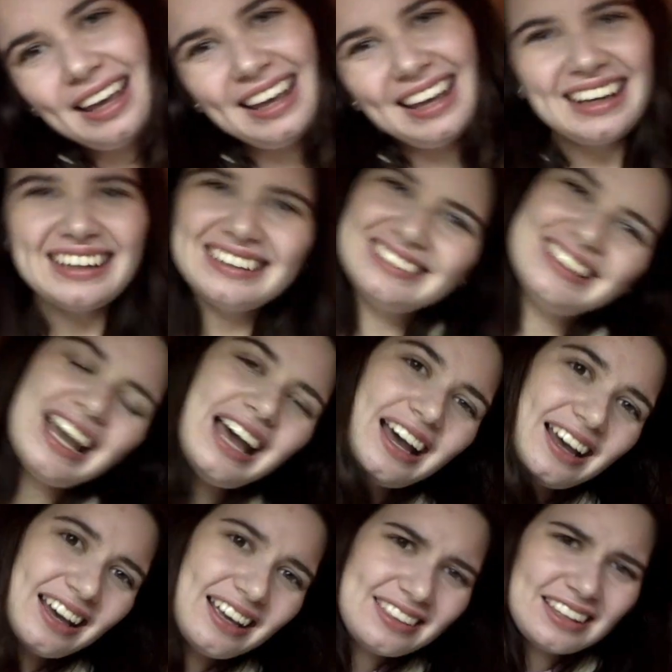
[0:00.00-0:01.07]
And
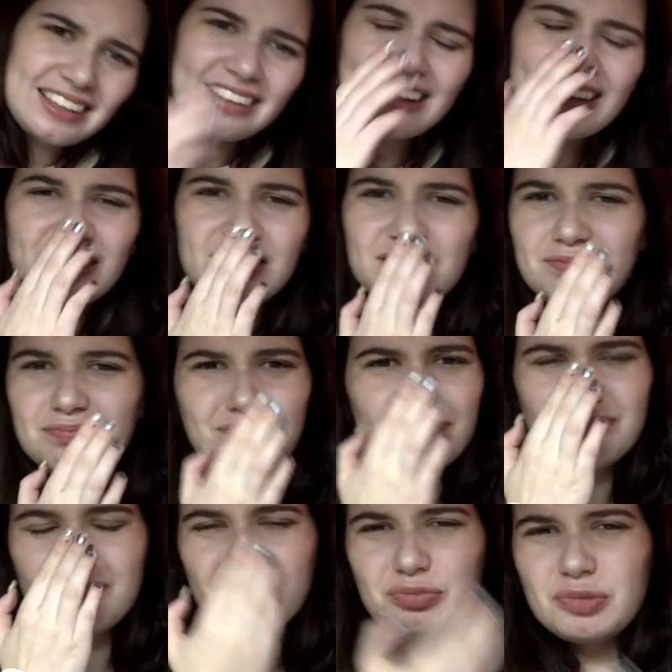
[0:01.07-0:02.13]
yeah, I think
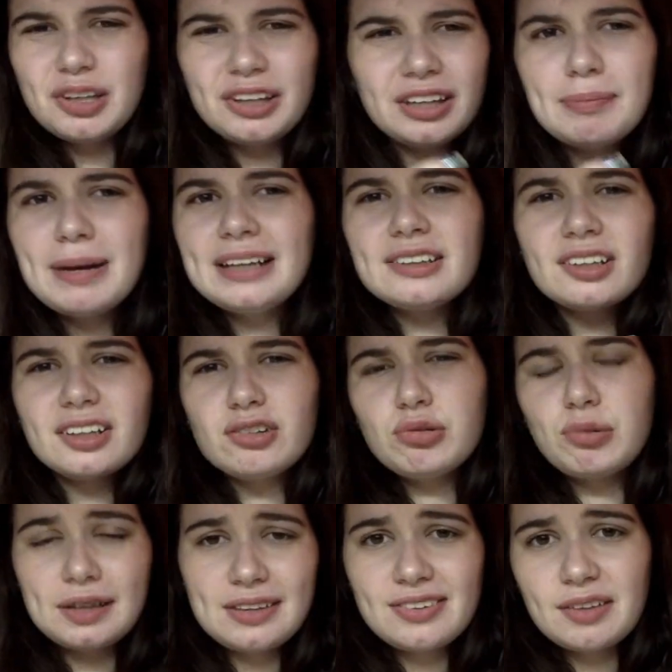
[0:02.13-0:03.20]
looking back at
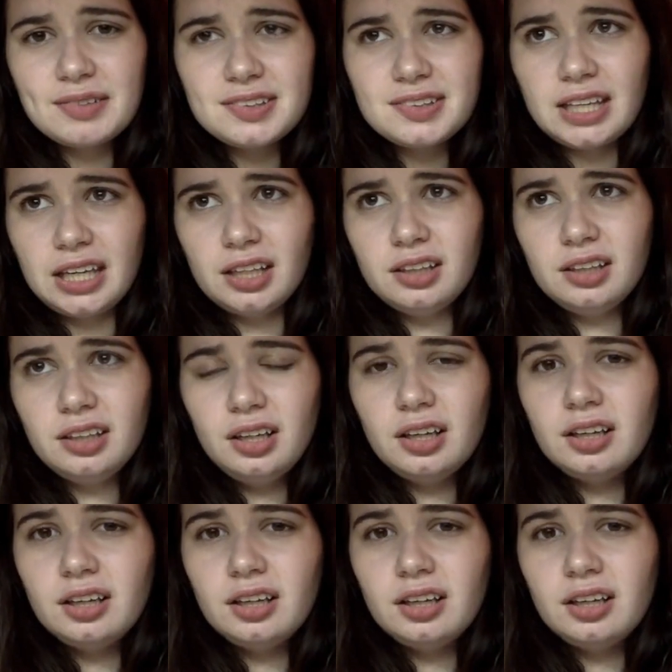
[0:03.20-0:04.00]
2017